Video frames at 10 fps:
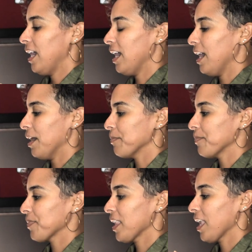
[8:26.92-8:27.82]

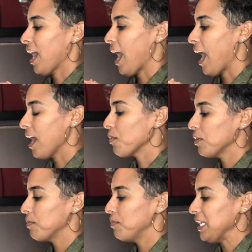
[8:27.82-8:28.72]
Um, I
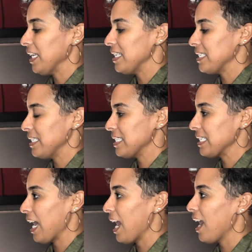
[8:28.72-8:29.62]
would begin to
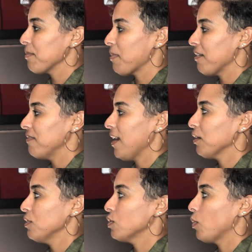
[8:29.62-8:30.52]
tie my
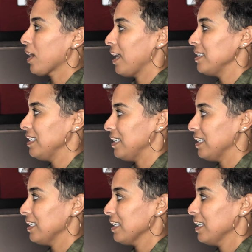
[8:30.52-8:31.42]
value to what I
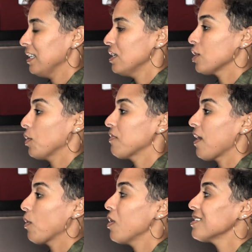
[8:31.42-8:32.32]
did. Yeah. So if
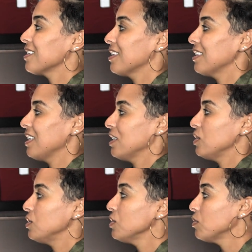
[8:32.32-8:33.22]
I wasn't
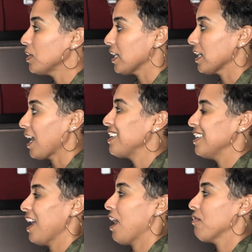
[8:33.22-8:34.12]
then doing, I
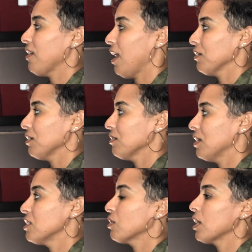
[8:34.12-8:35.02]
didn't have value.
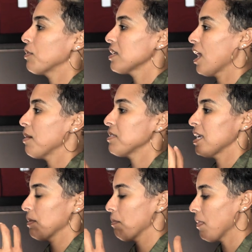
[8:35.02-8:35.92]
And so there were times
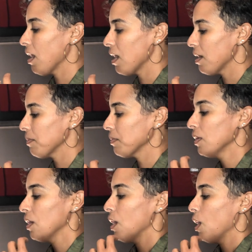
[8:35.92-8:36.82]
as a mom,
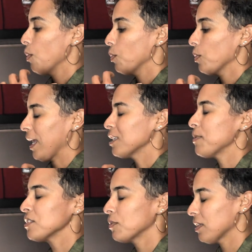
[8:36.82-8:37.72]
like
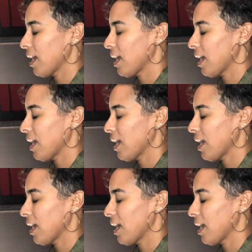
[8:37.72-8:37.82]
especially when